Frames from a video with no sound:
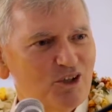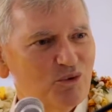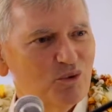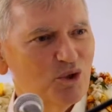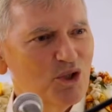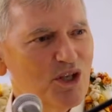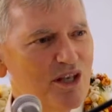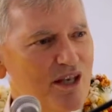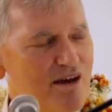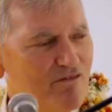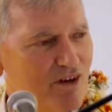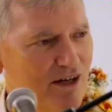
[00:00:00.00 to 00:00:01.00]
You will
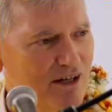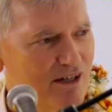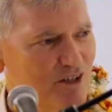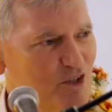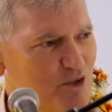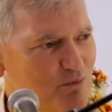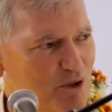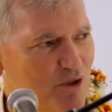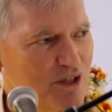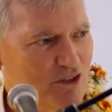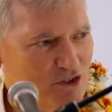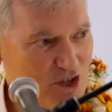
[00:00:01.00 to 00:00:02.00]
never
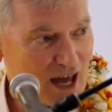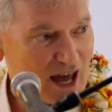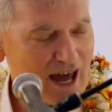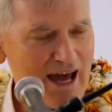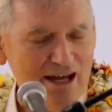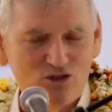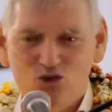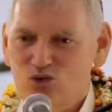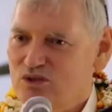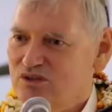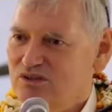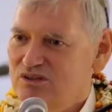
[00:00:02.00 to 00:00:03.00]
experience
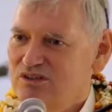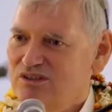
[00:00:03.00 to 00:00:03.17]
actual